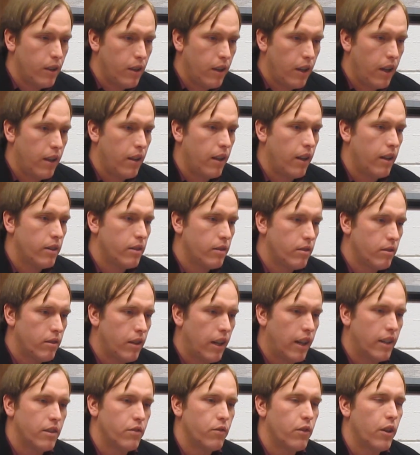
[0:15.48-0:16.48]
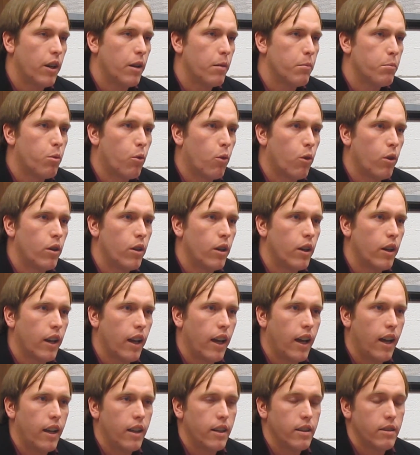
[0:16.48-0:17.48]
That's very important. Our
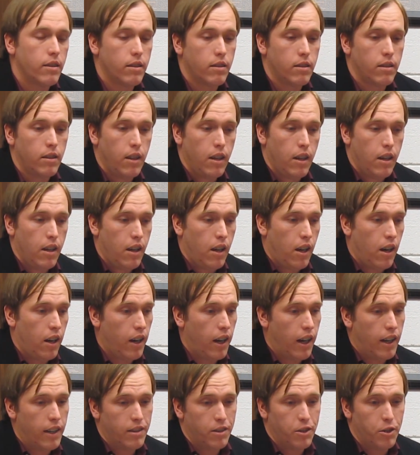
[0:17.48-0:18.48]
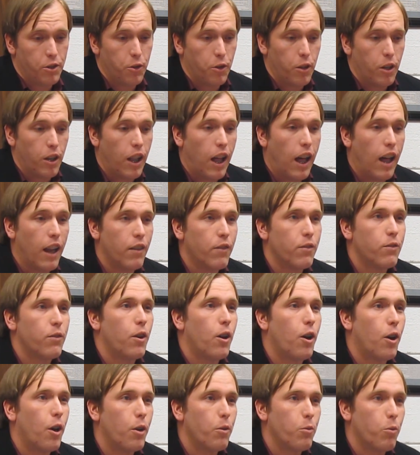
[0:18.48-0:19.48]
guys do a lot of
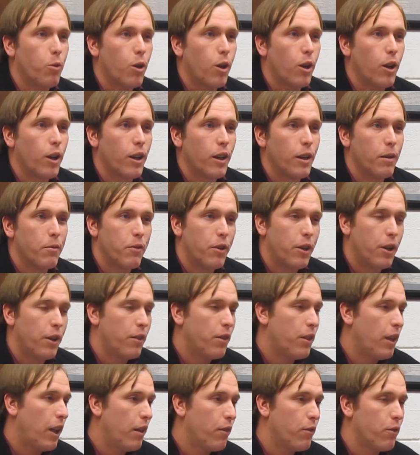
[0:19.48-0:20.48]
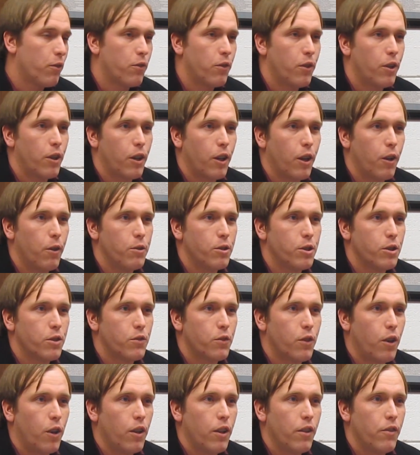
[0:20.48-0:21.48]
hard work, and I'm very thankful for our coaches
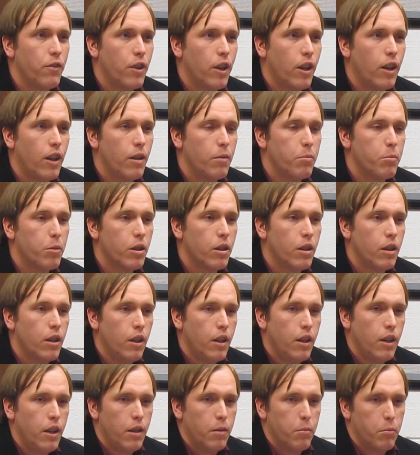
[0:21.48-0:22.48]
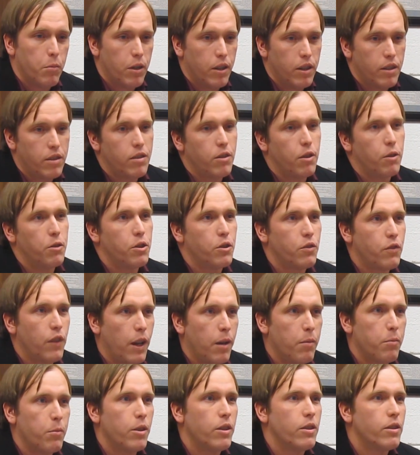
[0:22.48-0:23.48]
for all they've done. But it's those
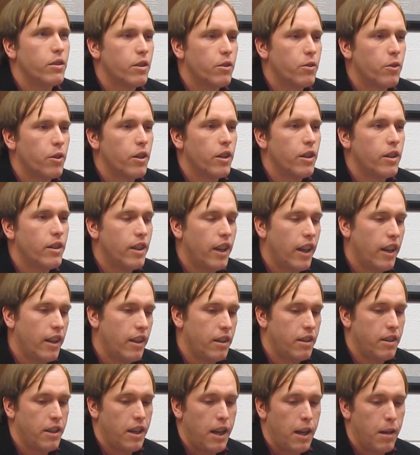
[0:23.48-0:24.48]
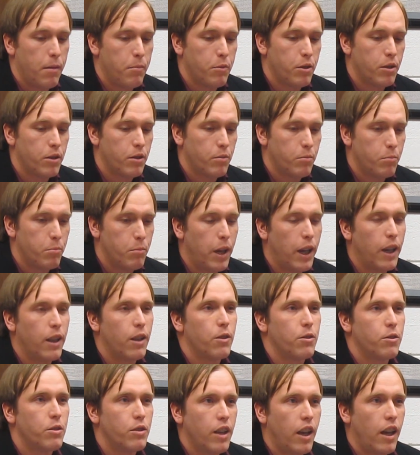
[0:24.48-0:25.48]
families that really take the time to make
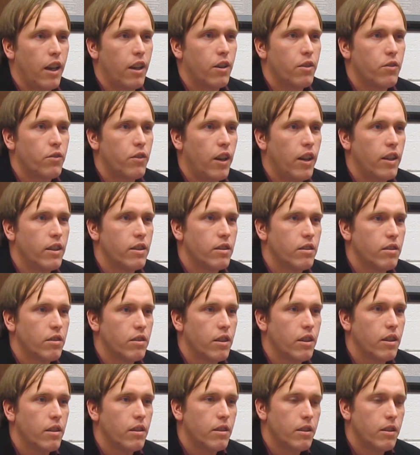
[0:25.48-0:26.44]
those sacrifices